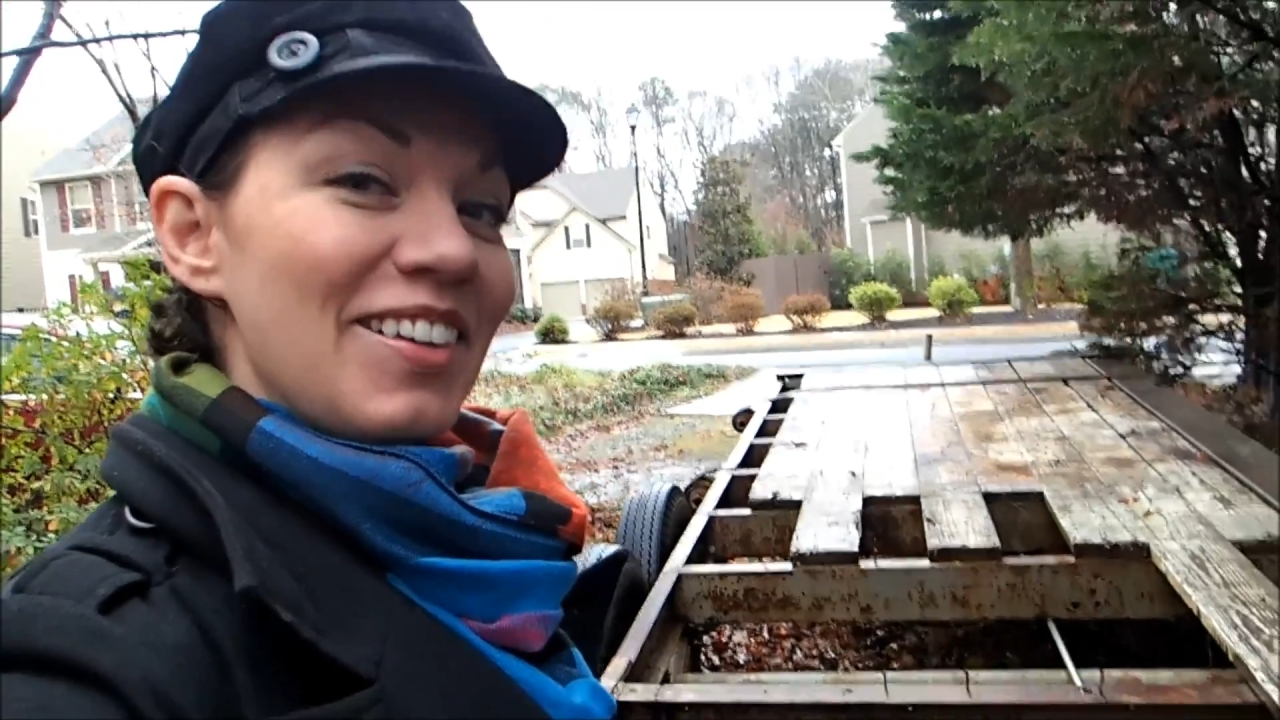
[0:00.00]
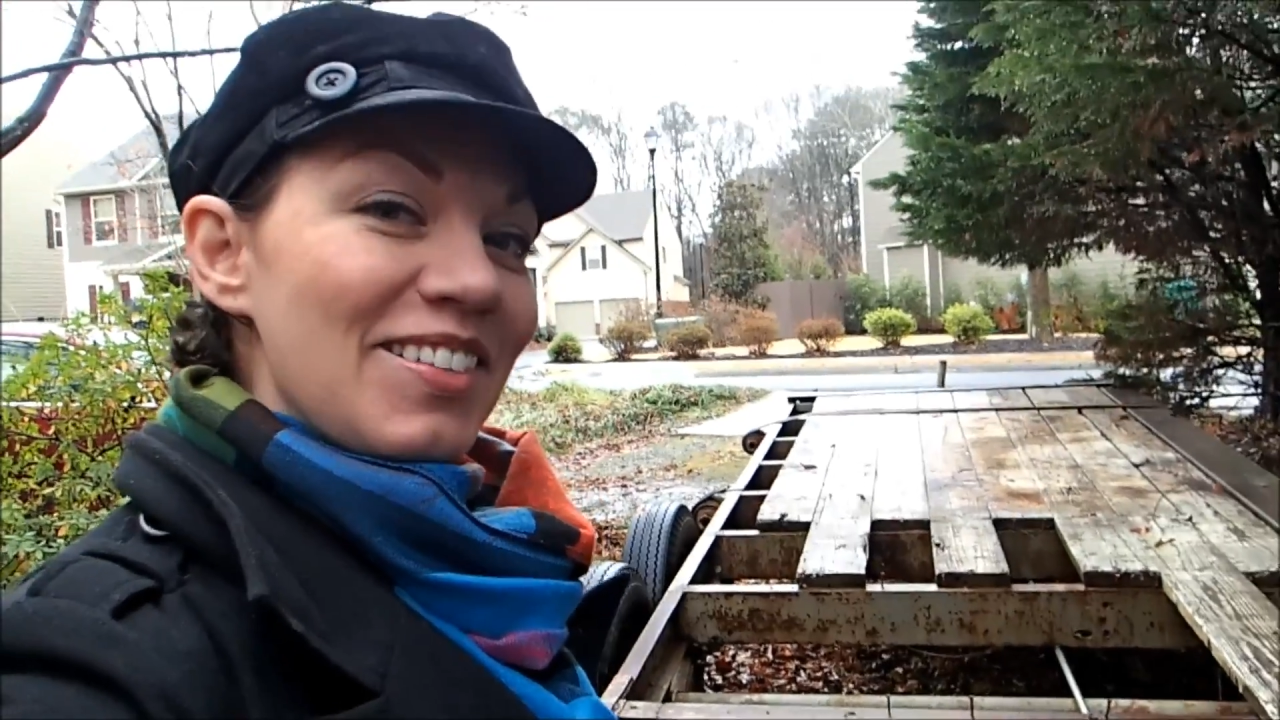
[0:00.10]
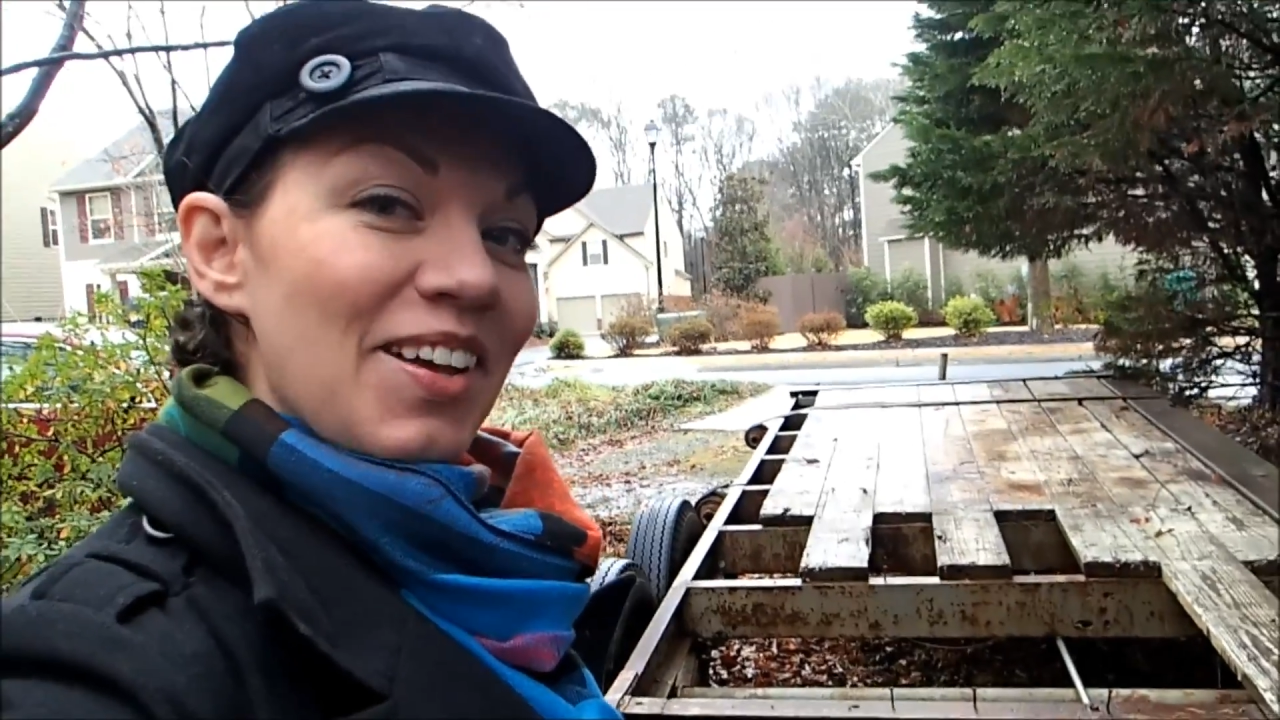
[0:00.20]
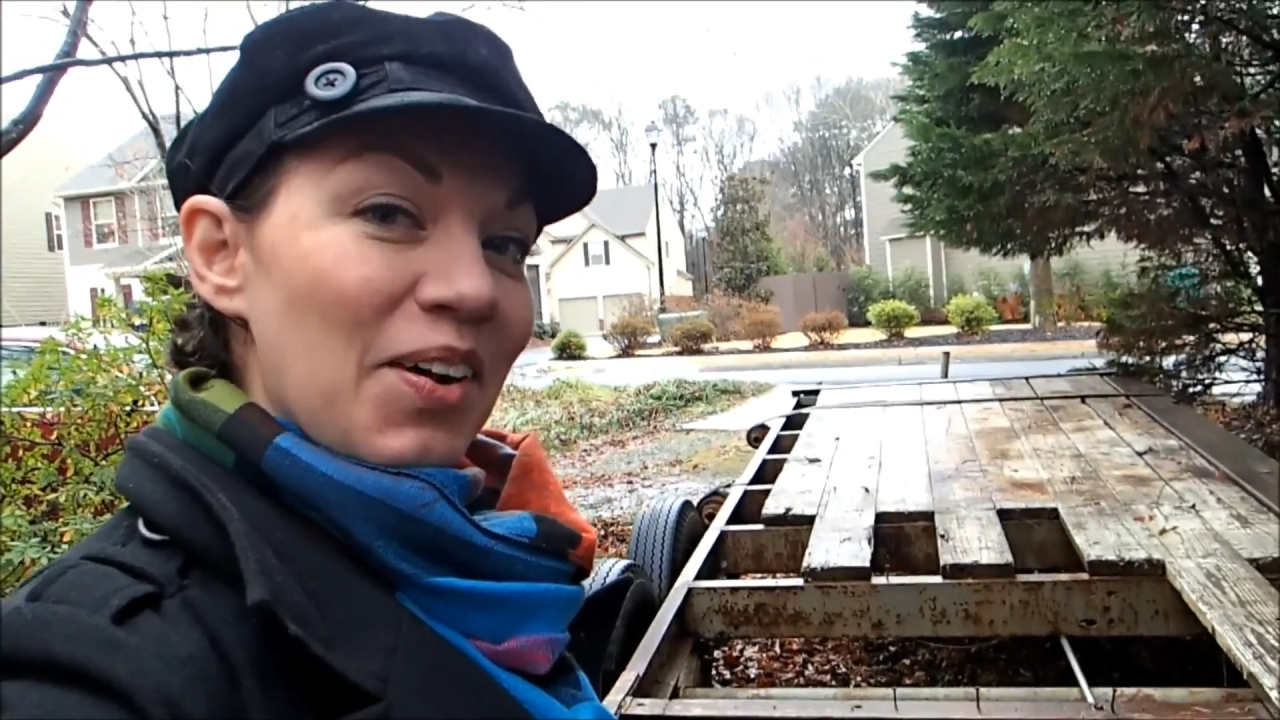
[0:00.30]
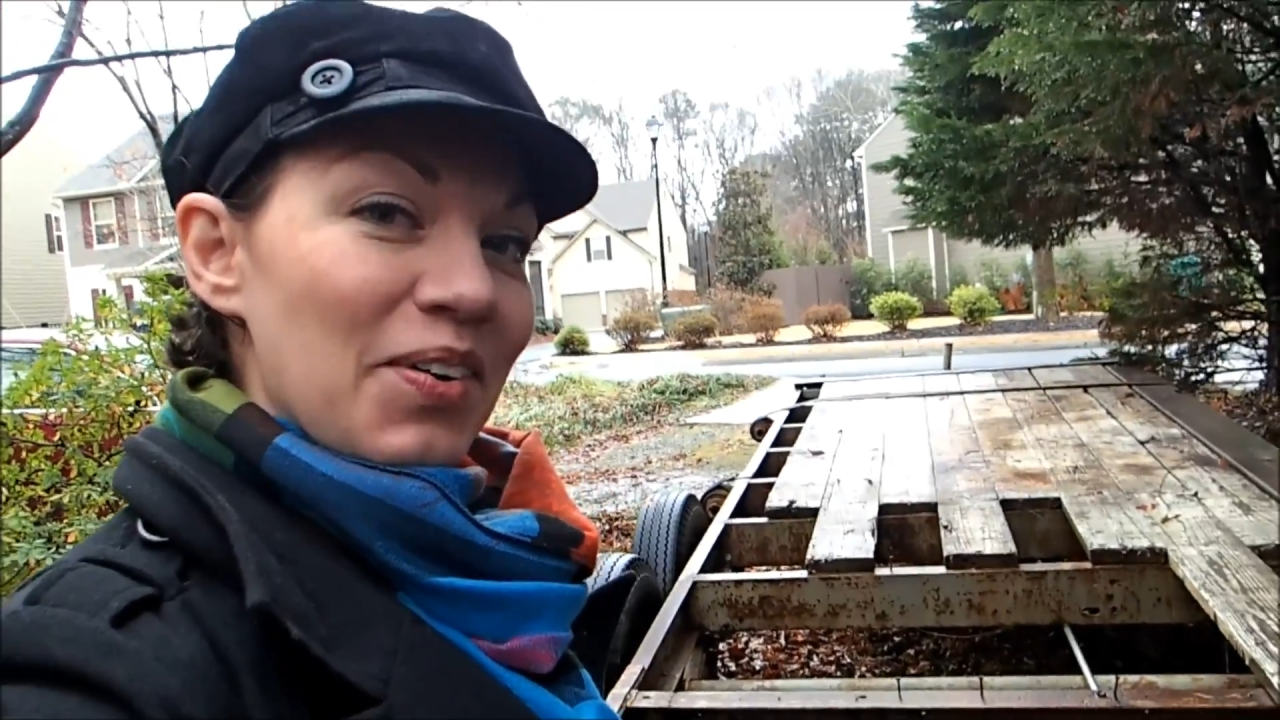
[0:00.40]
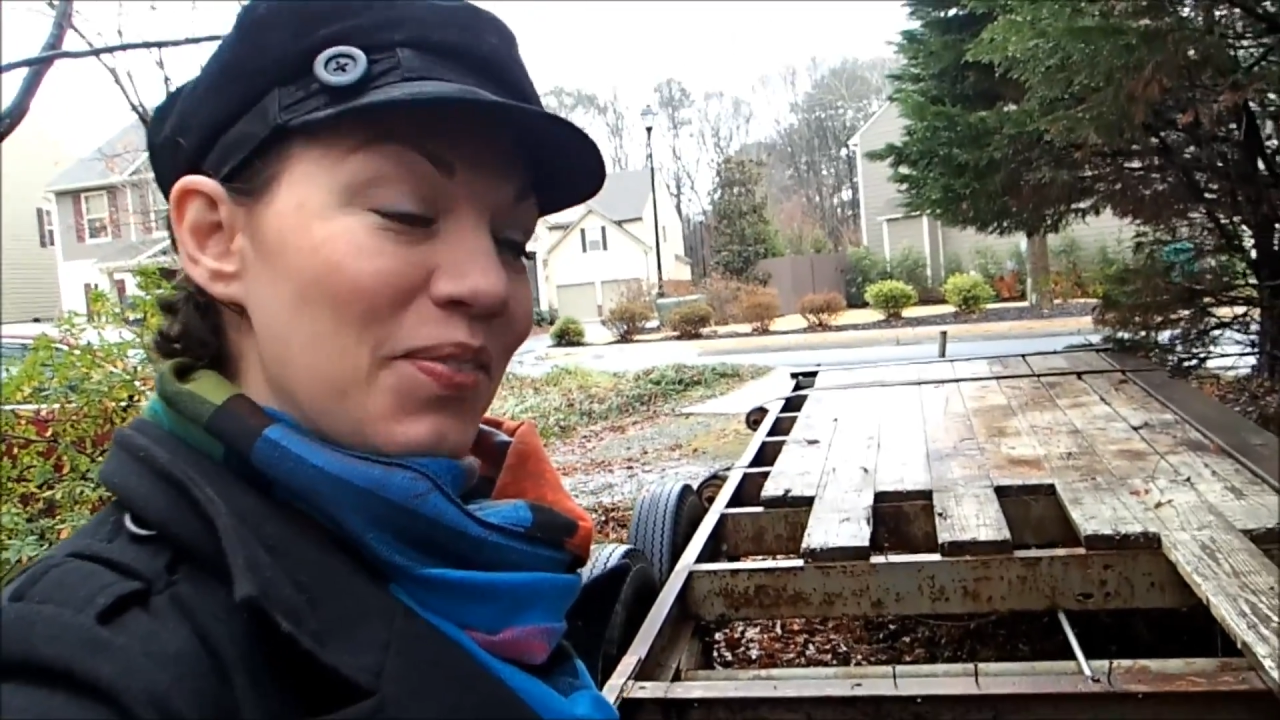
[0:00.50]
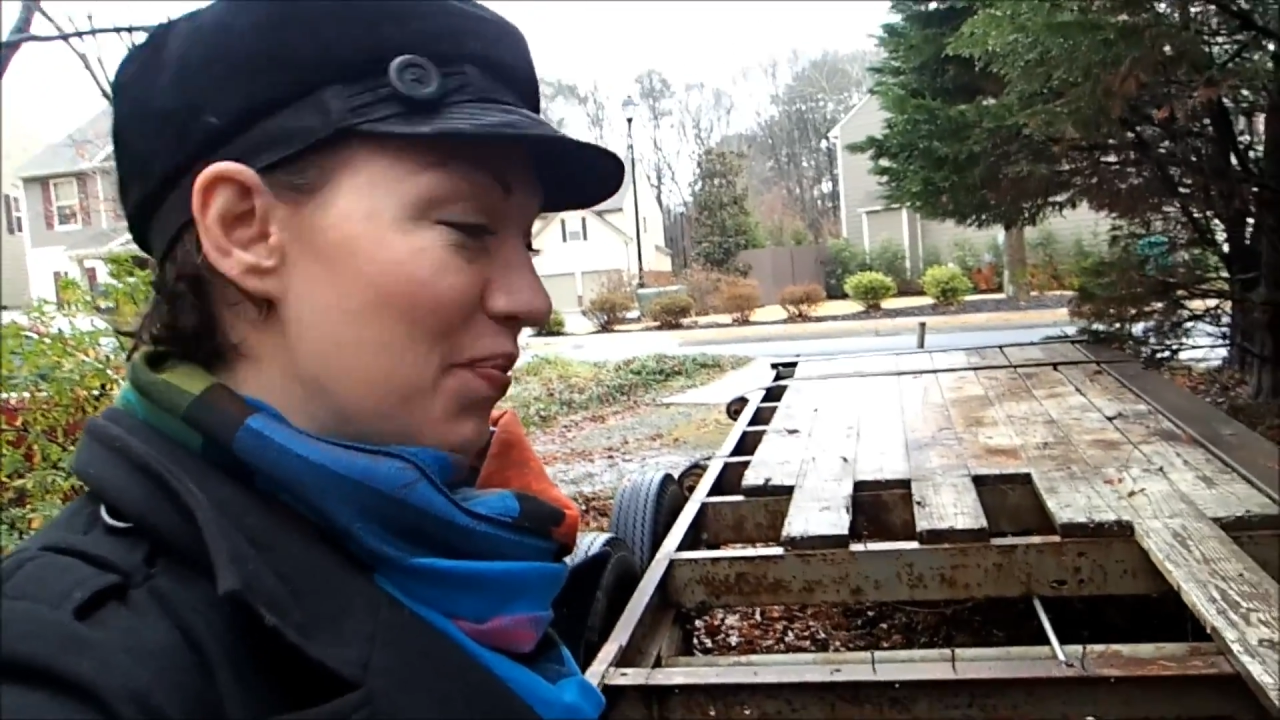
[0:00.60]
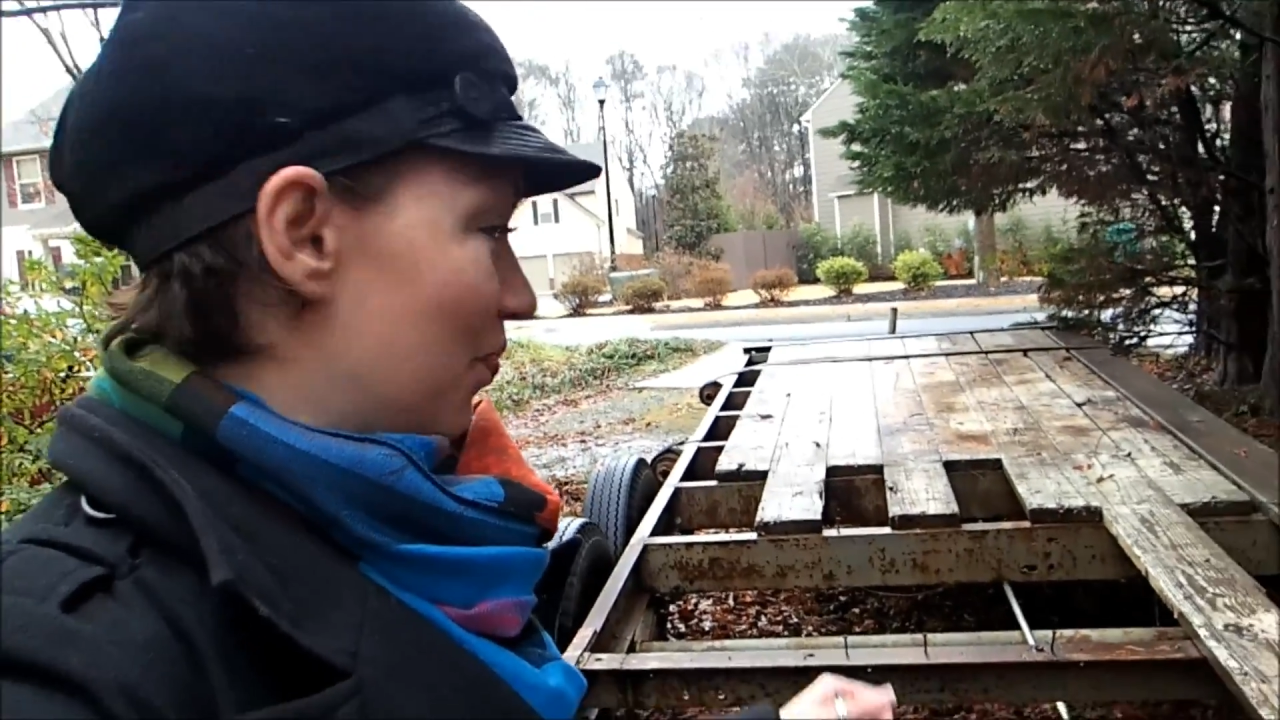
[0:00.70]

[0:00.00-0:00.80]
So